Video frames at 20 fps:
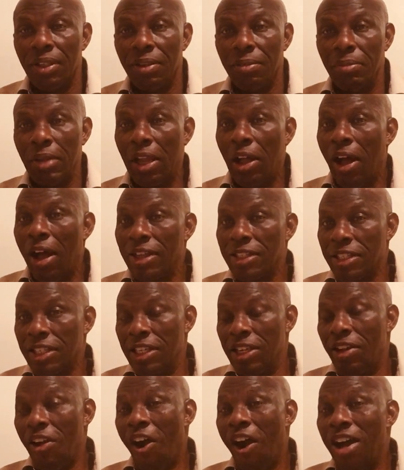because he
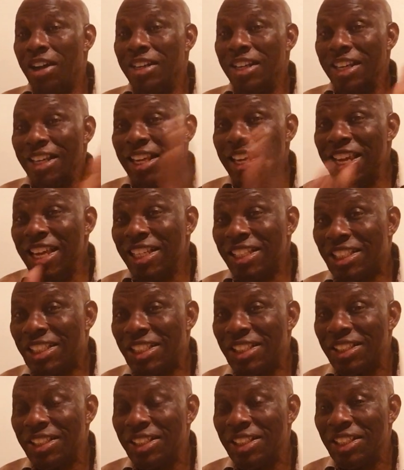gone east,